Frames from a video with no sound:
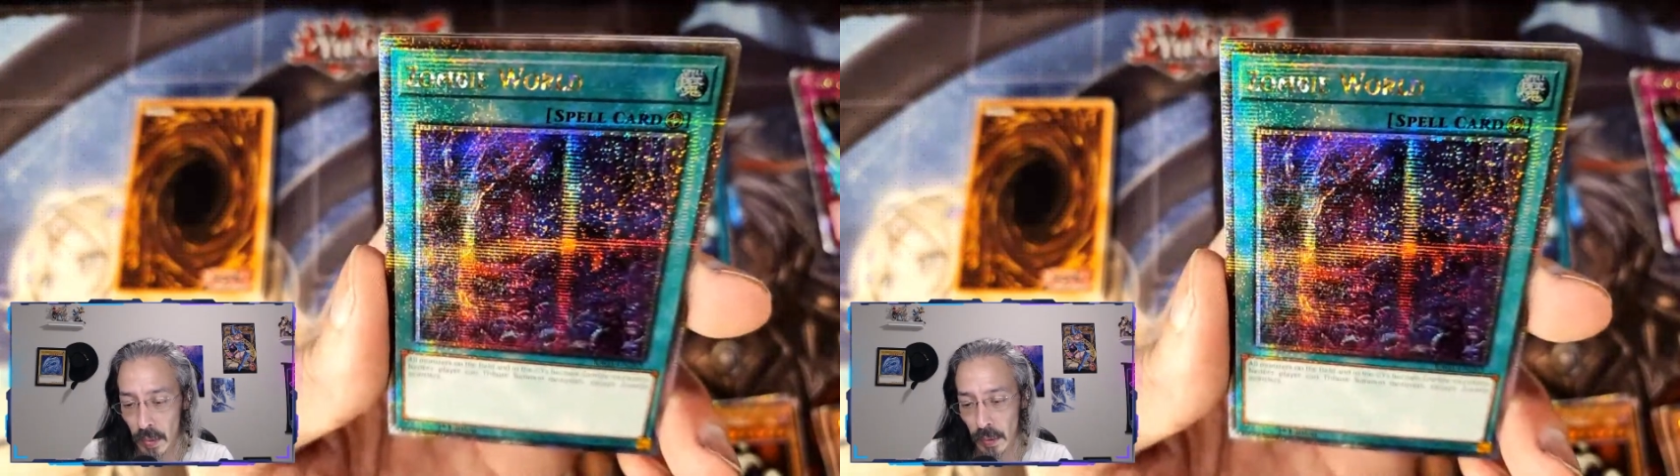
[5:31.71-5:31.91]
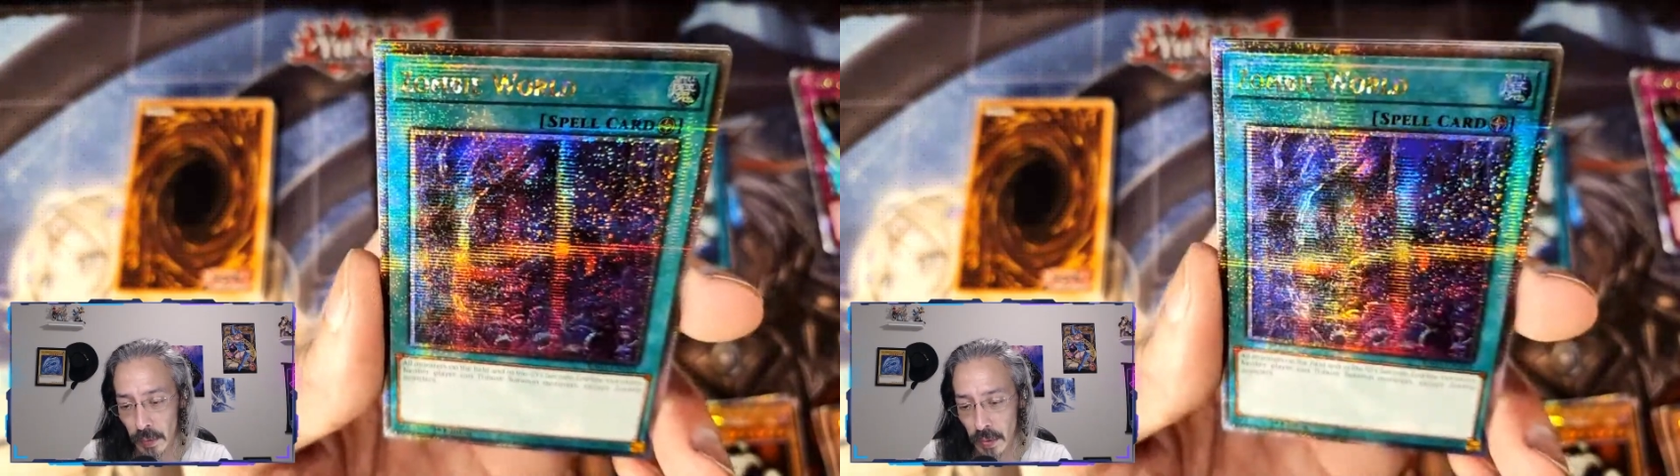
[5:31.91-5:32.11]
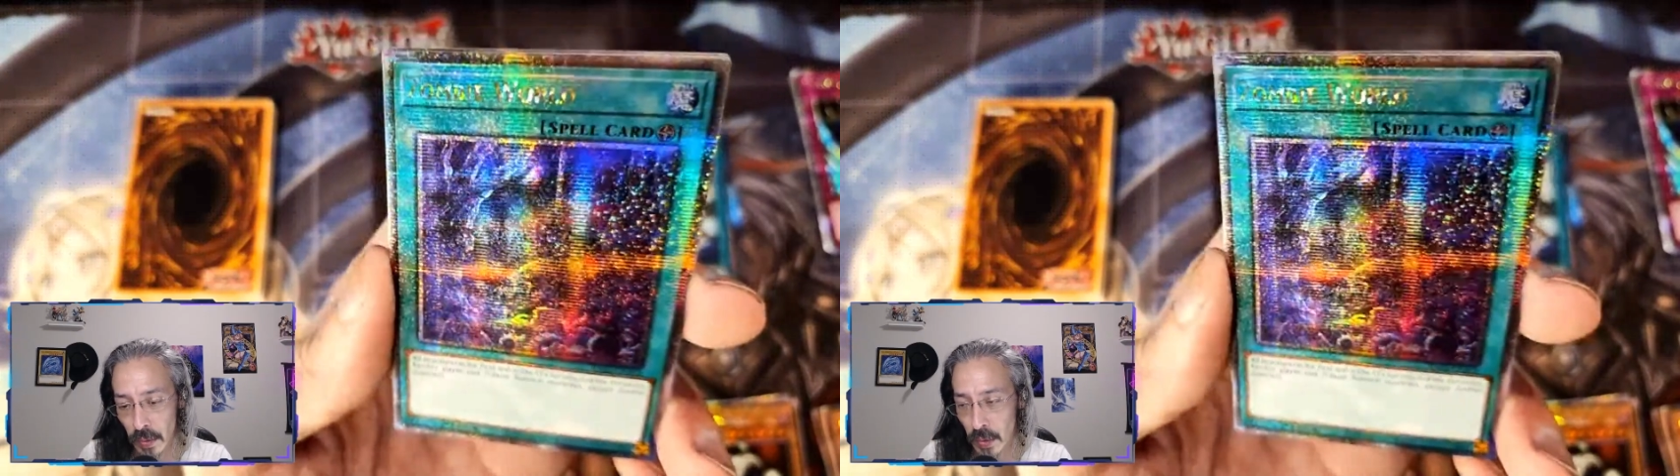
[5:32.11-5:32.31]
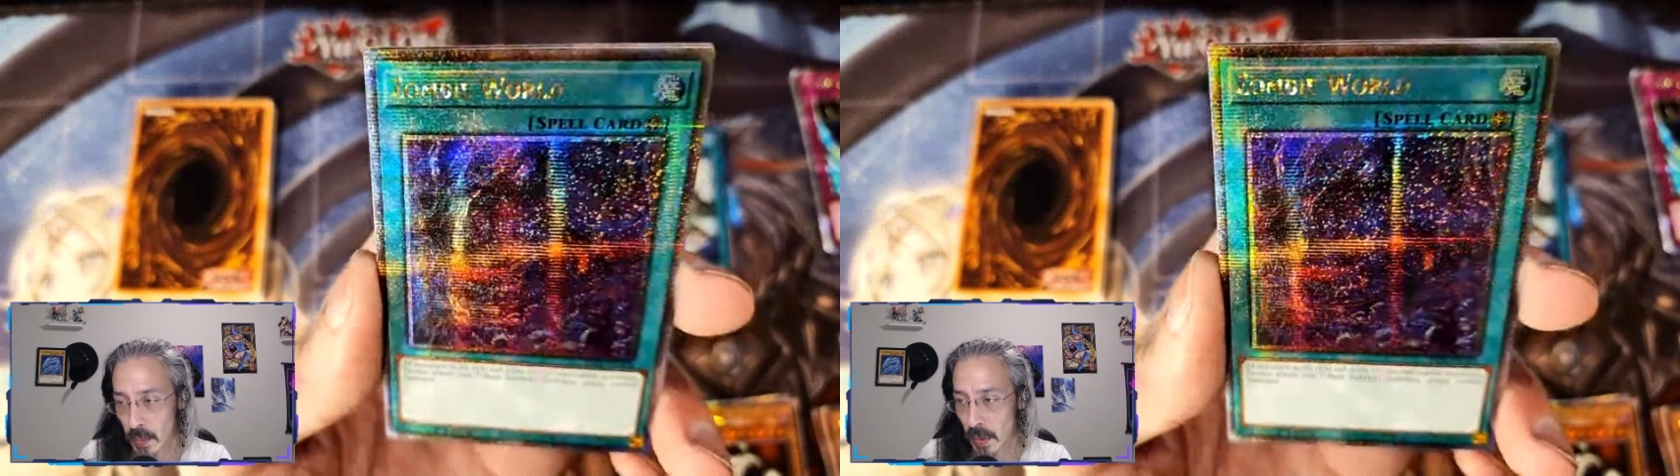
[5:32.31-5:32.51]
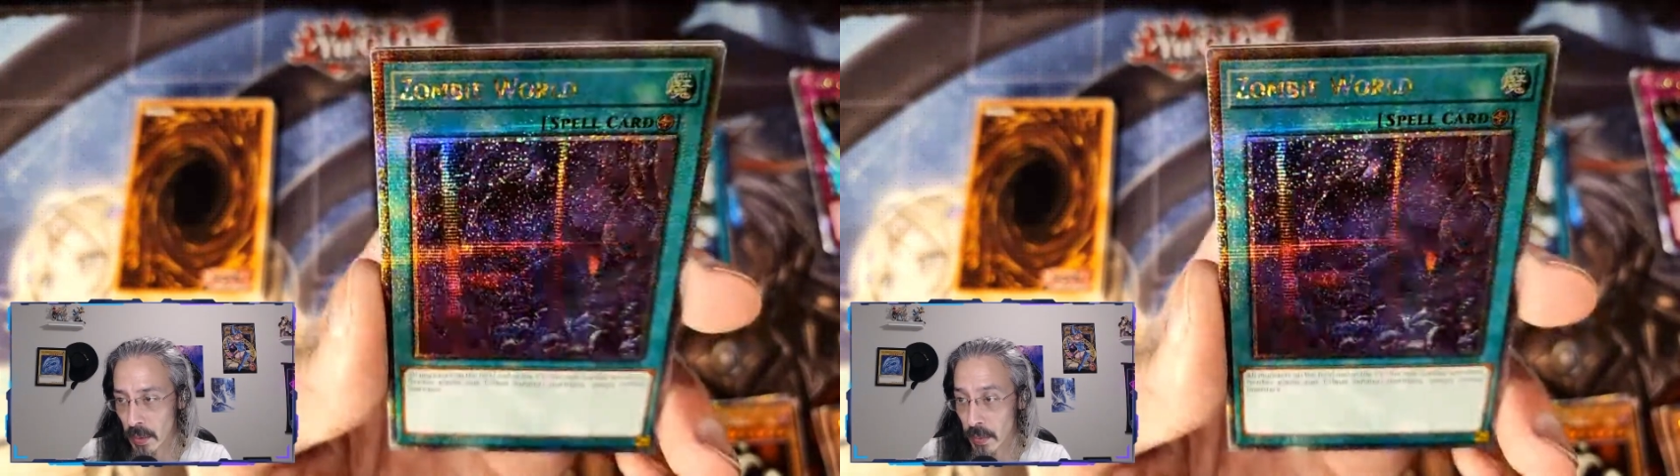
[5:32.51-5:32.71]
off as soon as
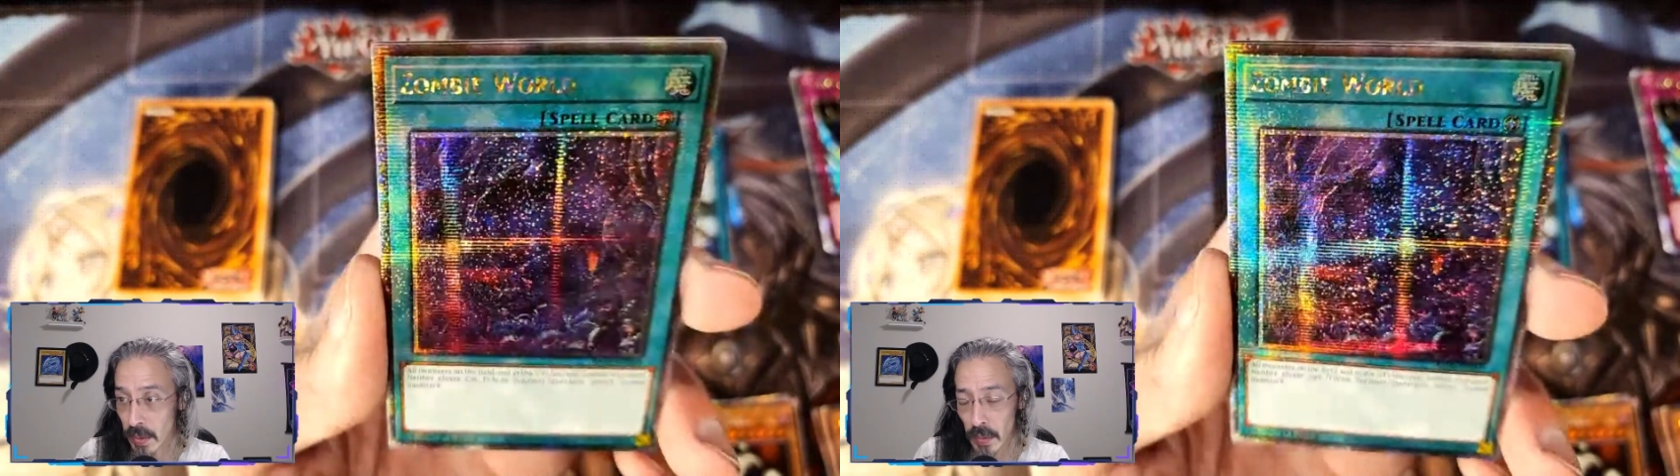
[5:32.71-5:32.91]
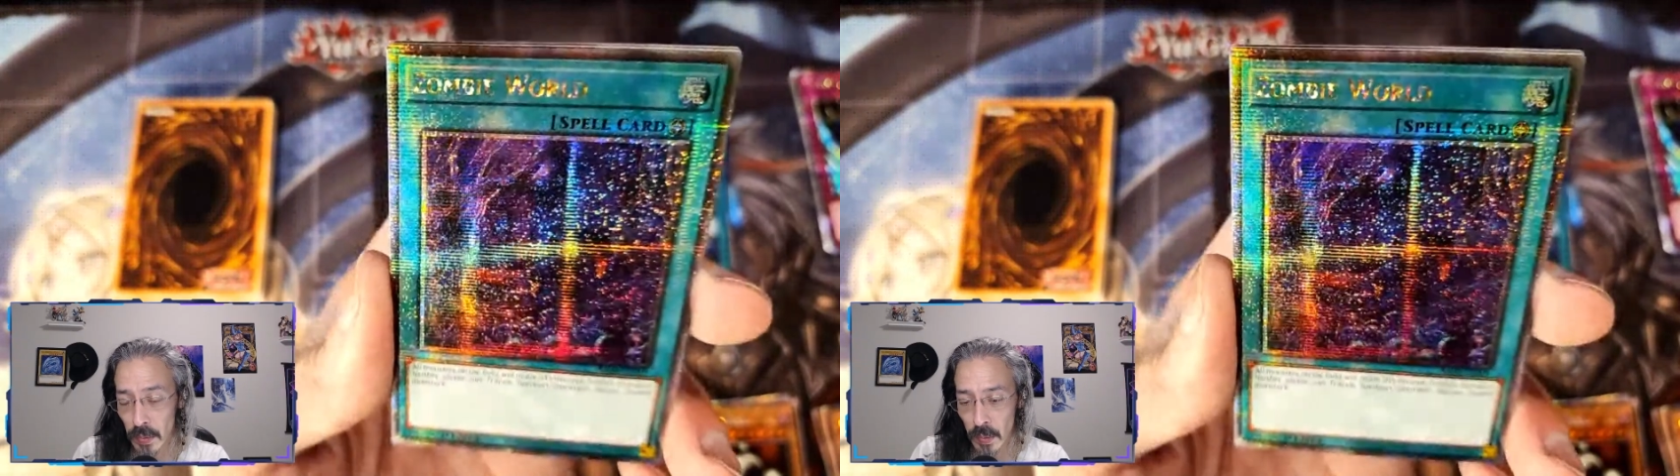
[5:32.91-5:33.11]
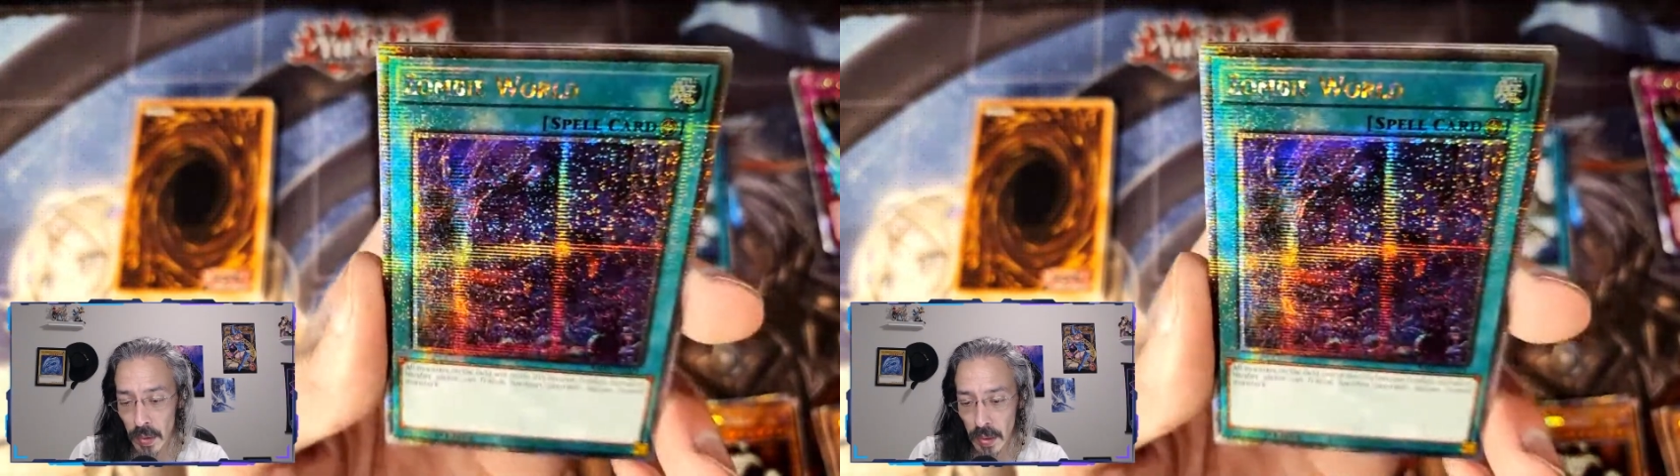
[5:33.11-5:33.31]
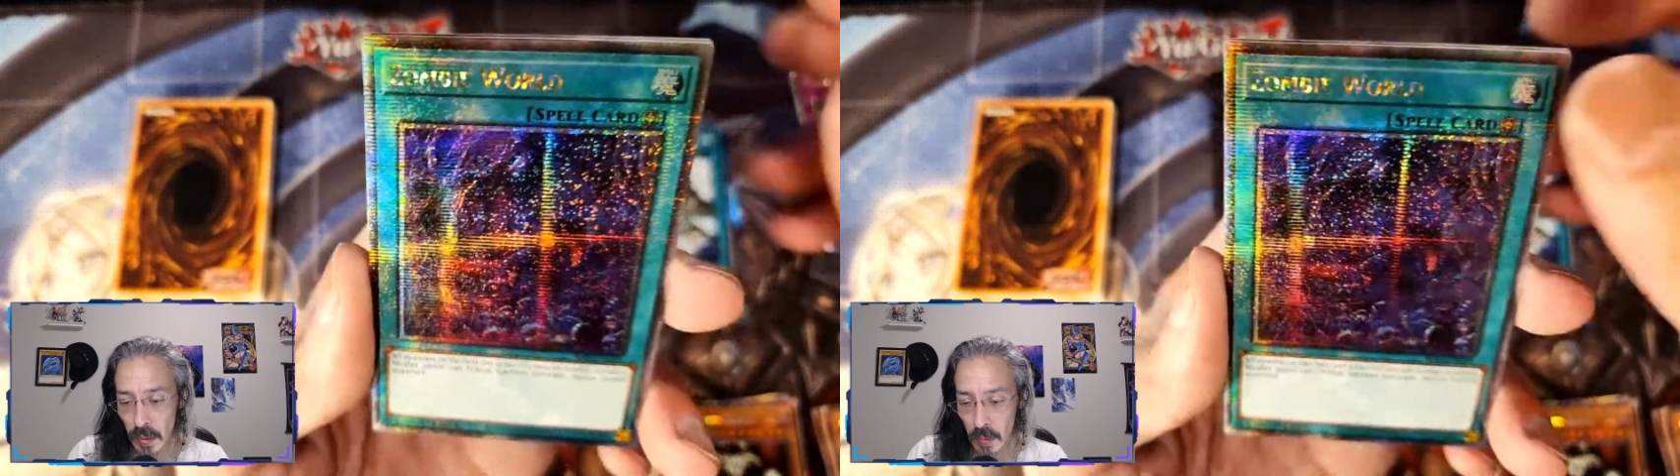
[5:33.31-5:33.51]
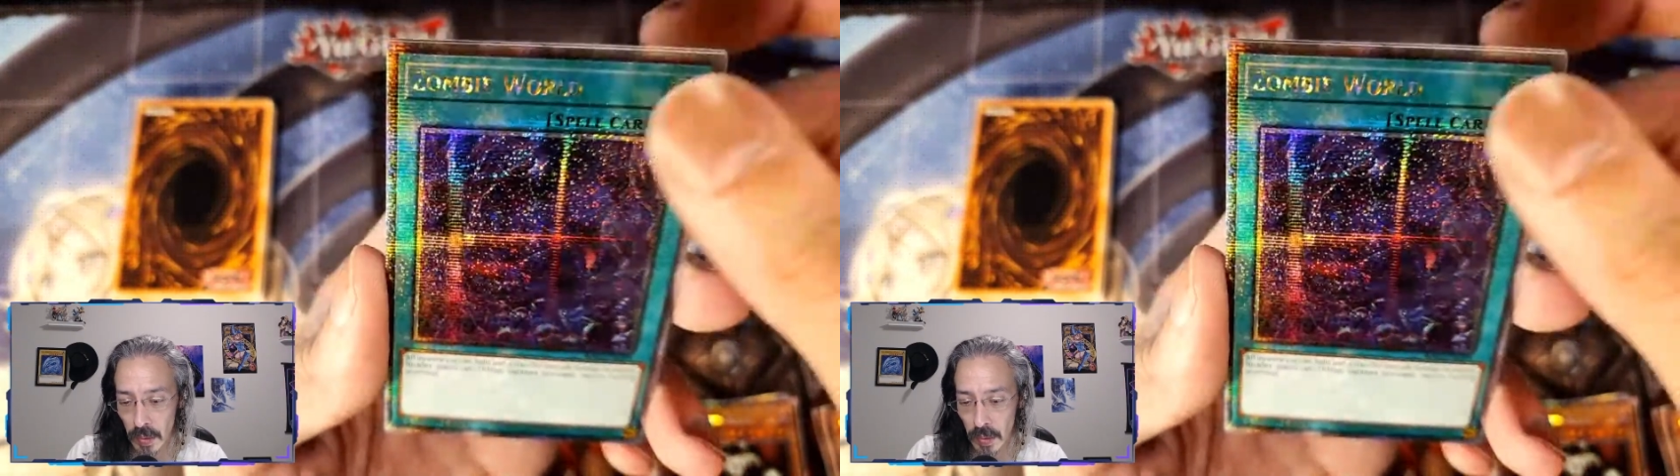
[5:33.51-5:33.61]
possible because it was one of the only